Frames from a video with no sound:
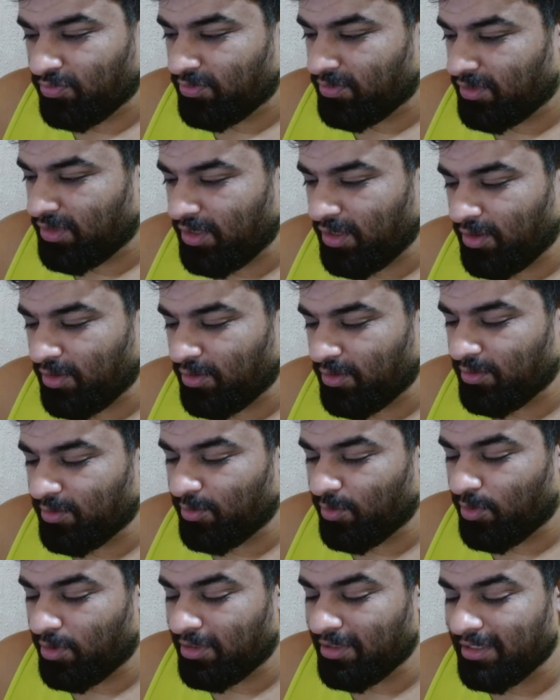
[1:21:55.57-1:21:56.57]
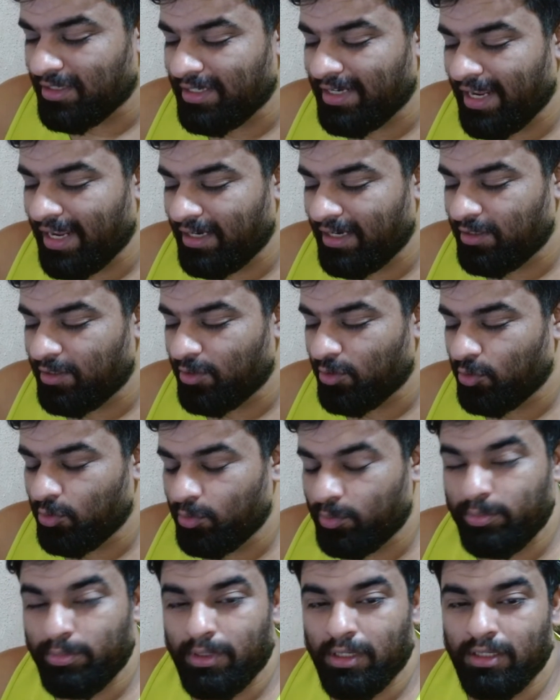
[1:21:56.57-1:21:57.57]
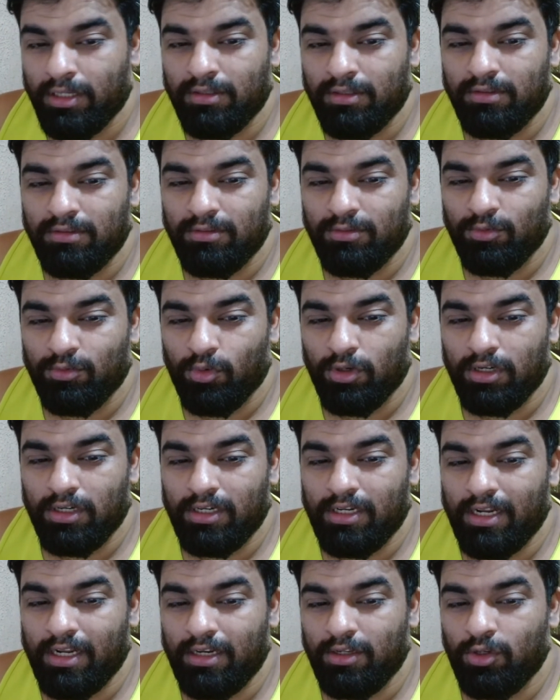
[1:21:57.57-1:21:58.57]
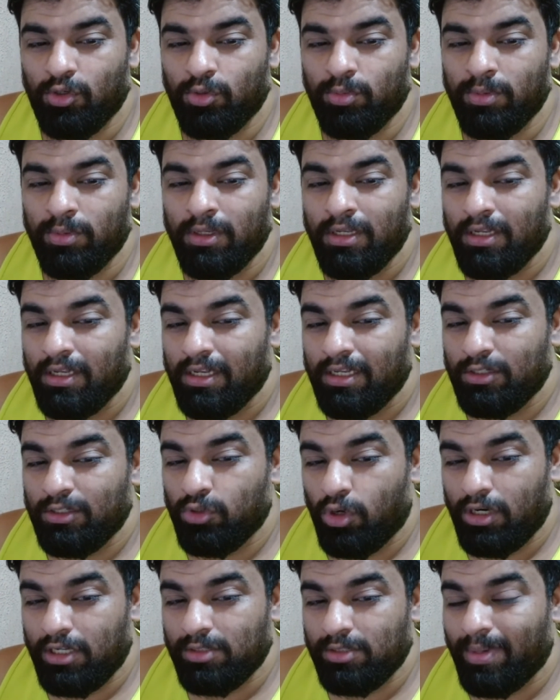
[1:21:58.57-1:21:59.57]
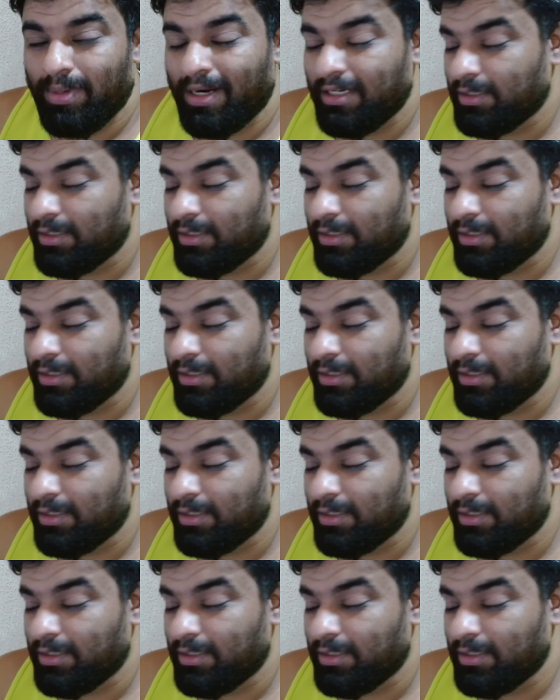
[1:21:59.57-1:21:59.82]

Yeah, what a dead group, man. What a dead group. Not as bad as